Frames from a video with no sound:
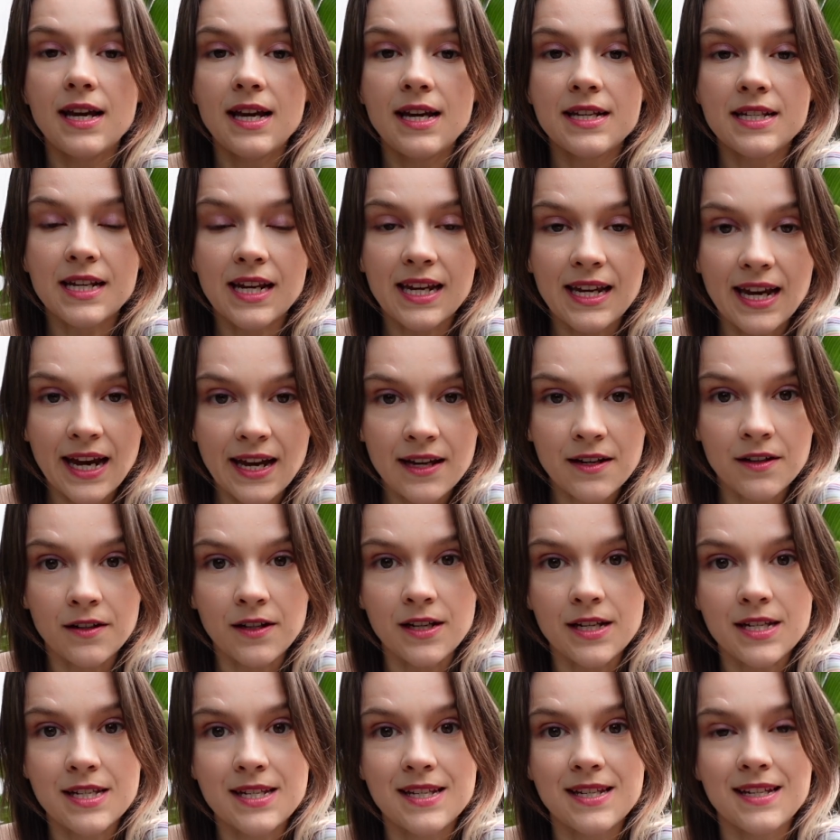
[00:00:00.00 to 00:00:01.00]
is a
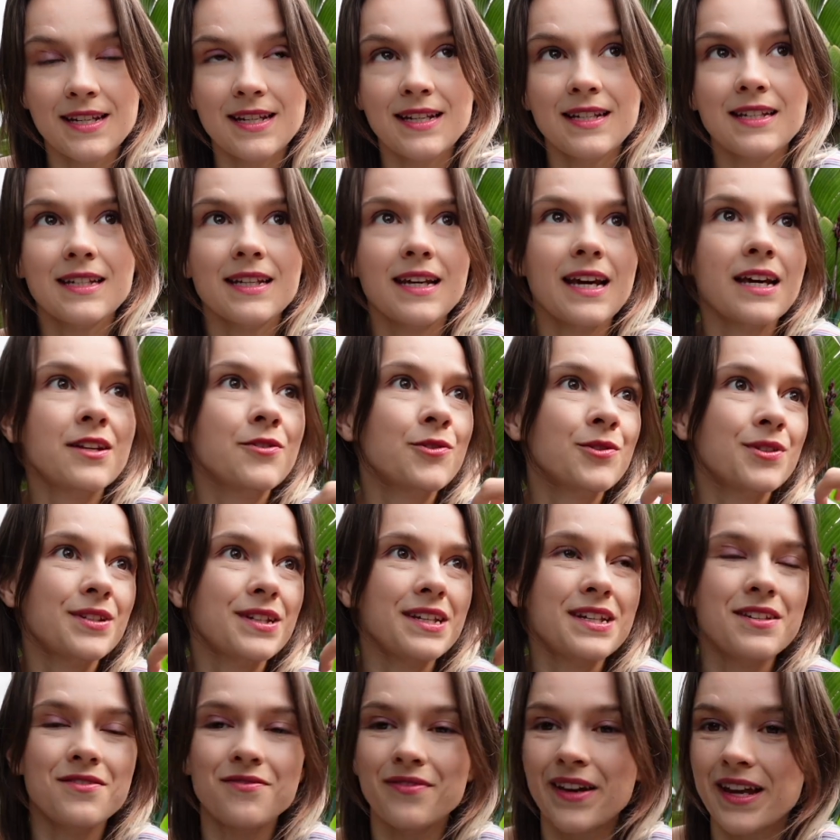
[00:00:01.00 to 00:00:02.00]
catalyst. It cannot
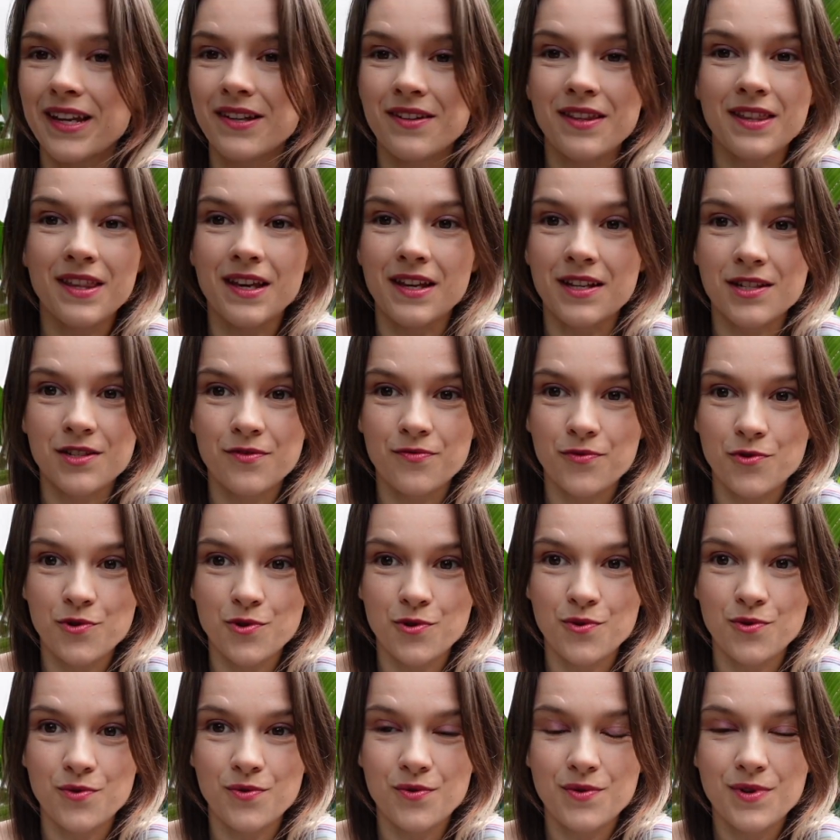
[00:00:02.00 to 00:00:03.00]
invent things for
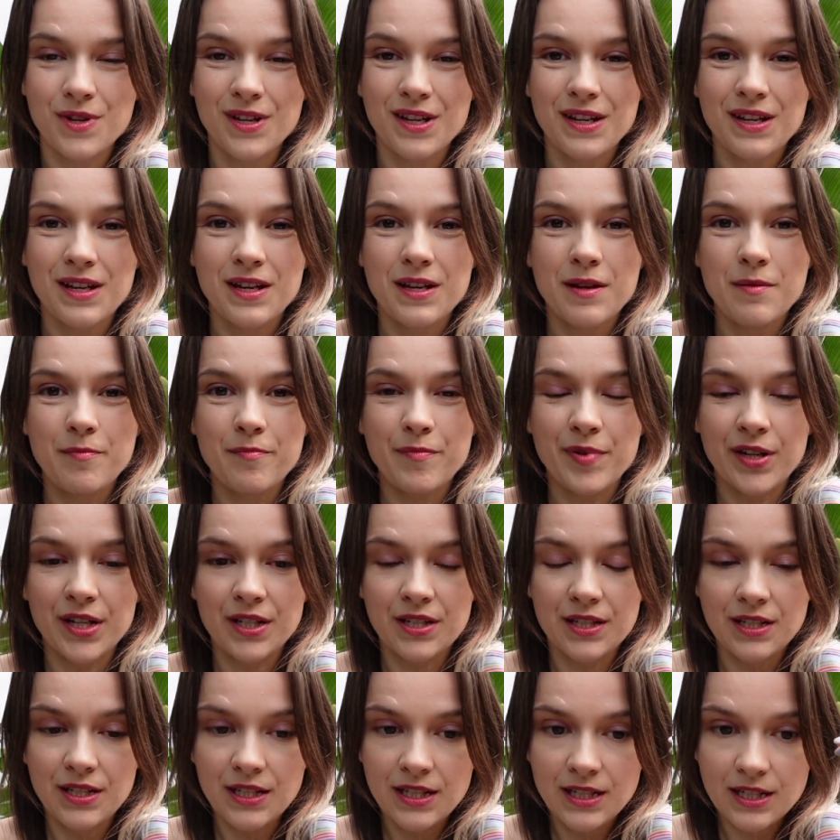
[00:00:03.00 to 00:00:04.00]
you,
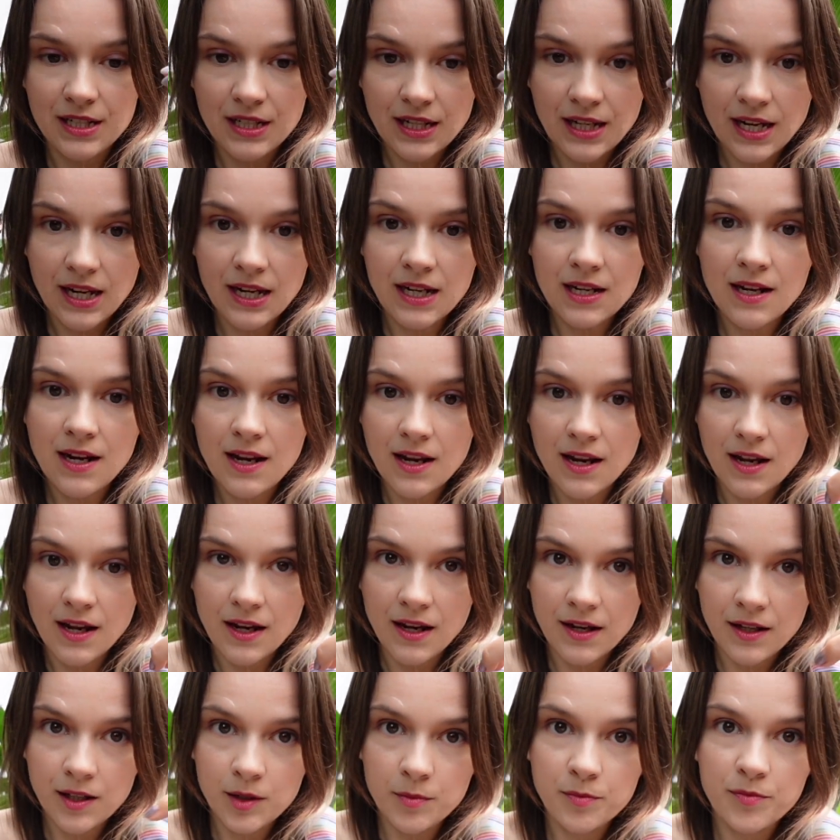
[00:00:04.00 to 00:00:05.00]
but it can
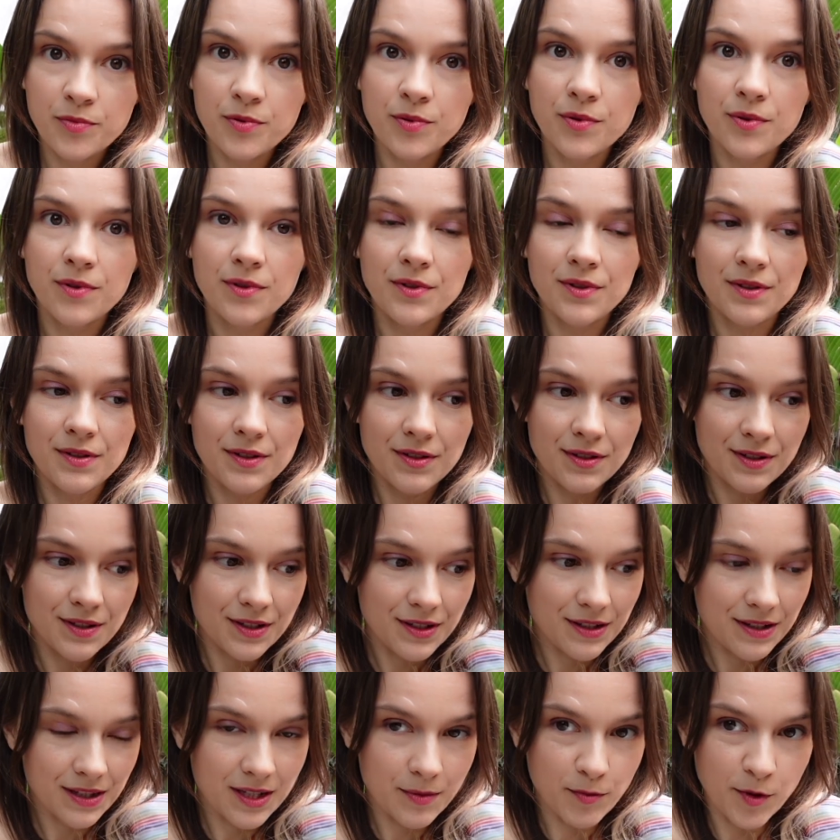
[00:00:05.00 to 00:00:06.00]
help
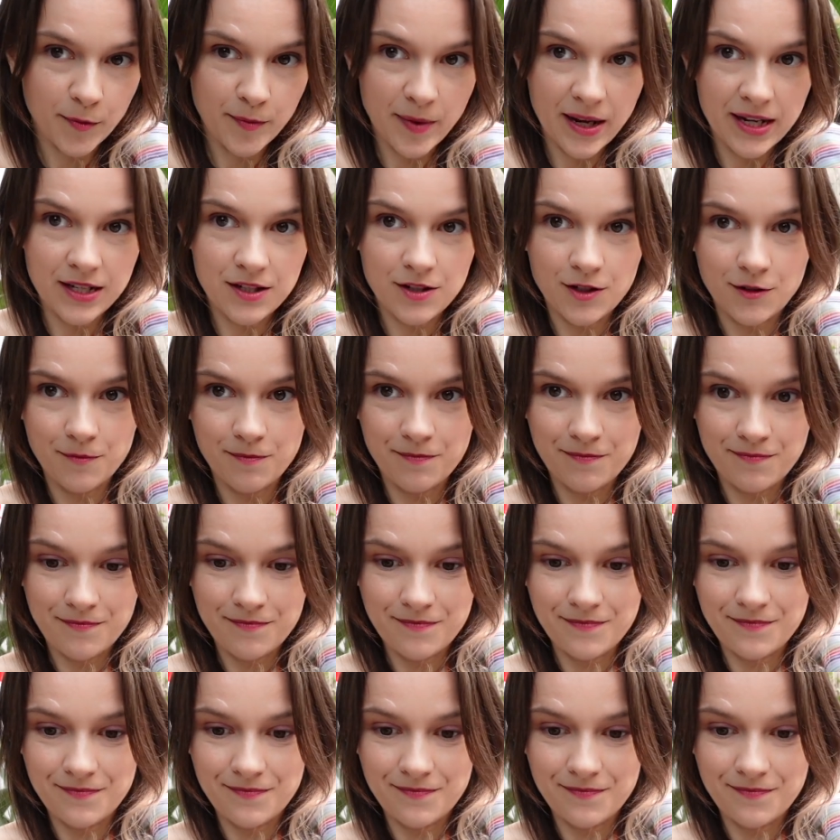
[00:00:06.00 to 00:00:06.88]
the momentum.